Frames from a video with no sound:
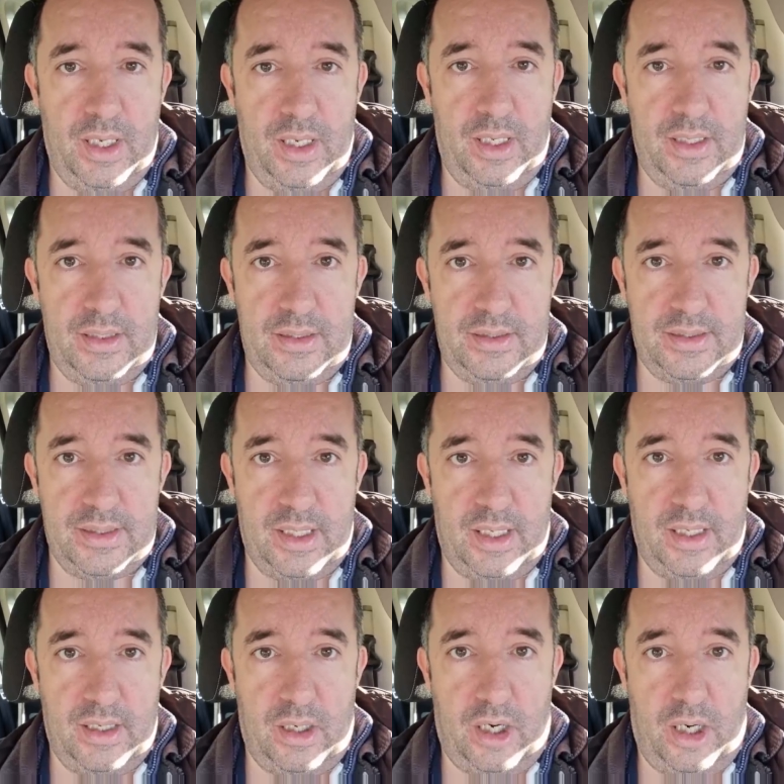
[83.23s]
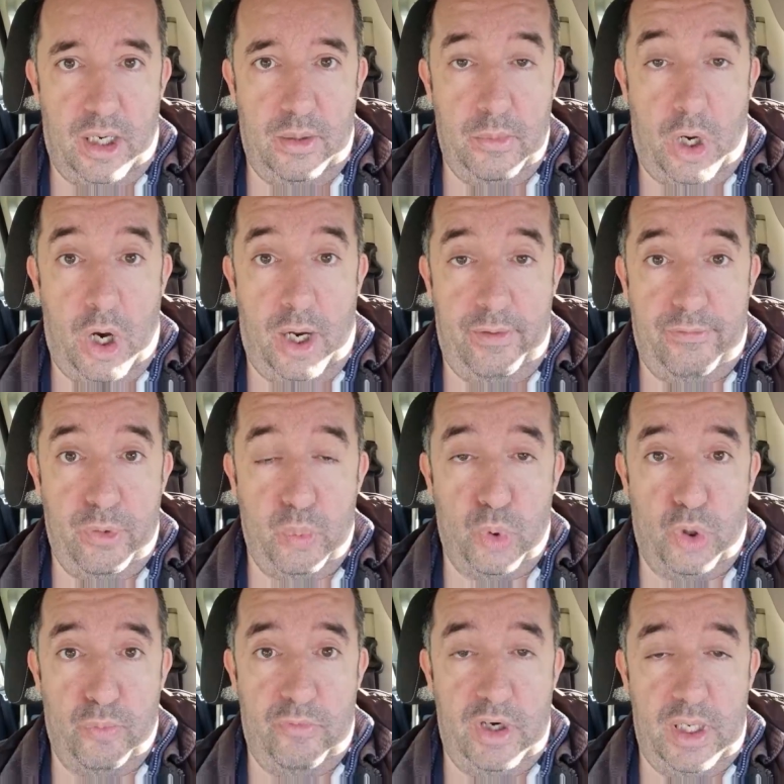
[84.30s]
And uh, I, I, for
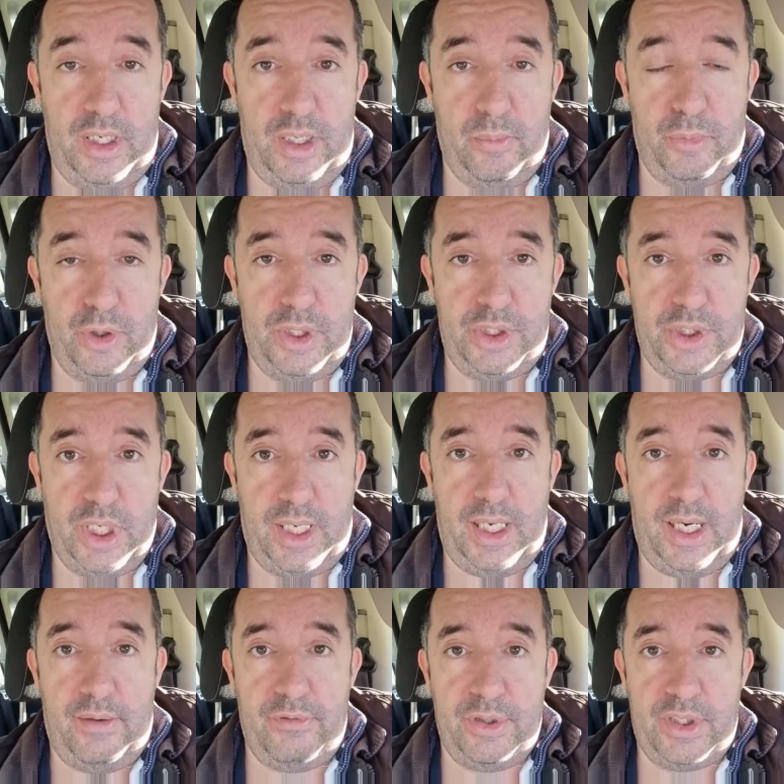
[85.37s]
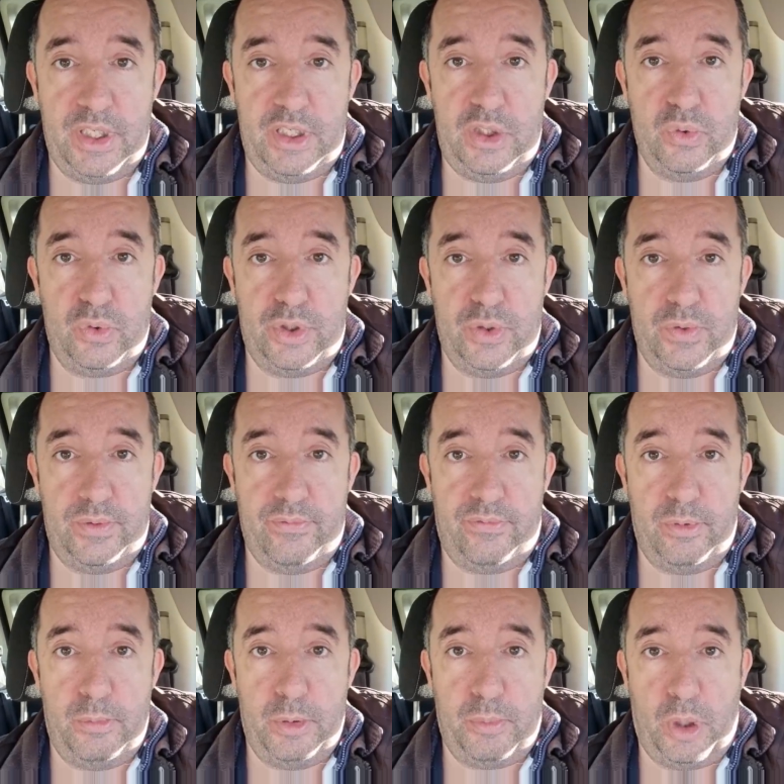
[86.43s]
one, really appreciate everything you're doing
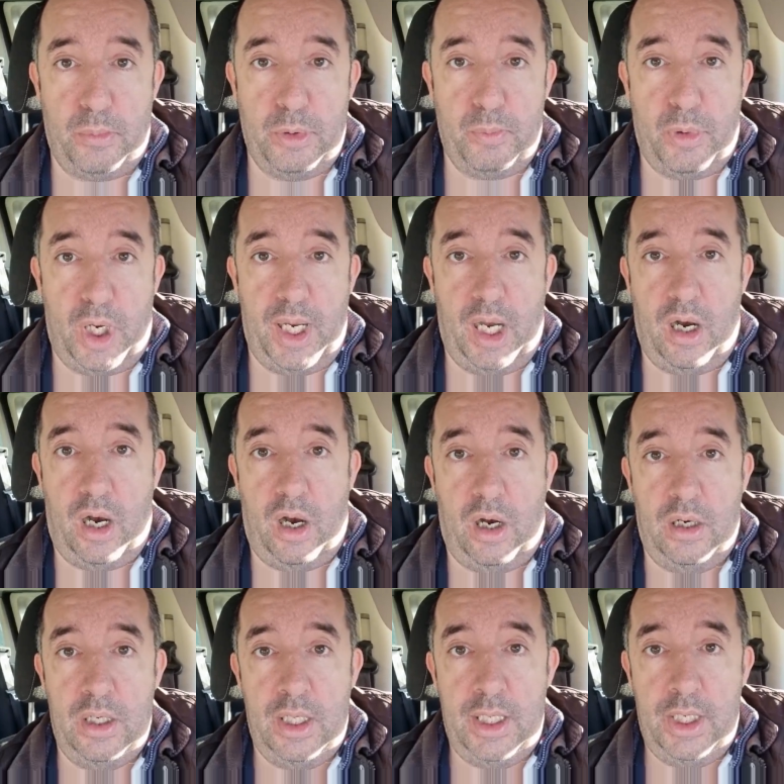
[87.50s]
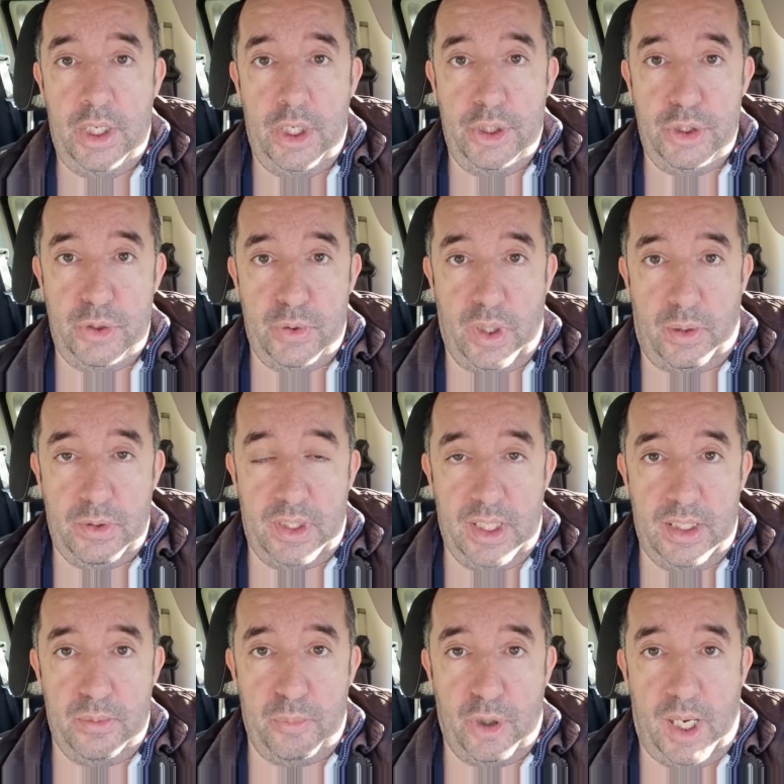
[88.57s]
from the bottom of my heart and you don't
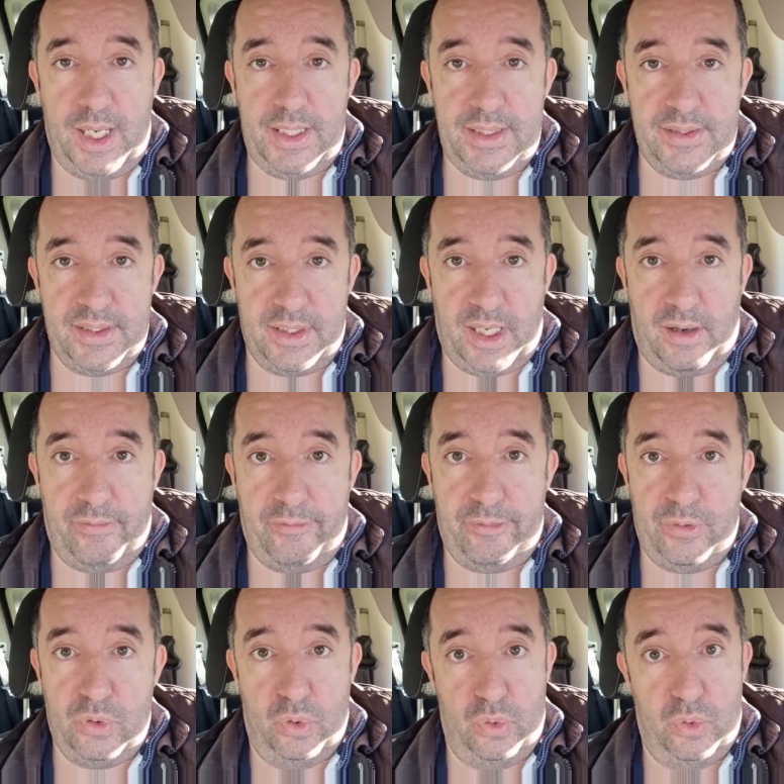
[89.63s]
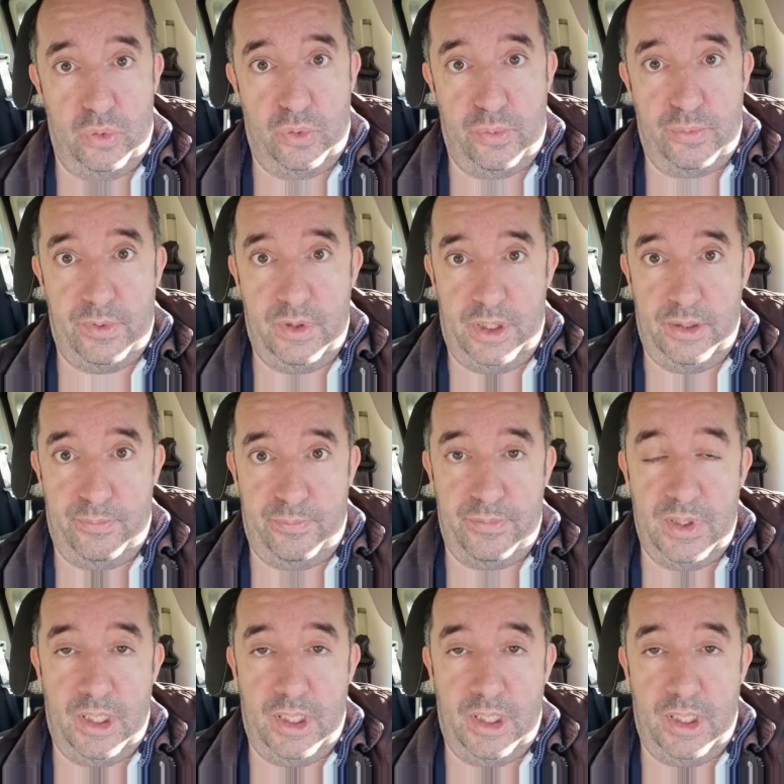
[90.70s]
get the praise enough or the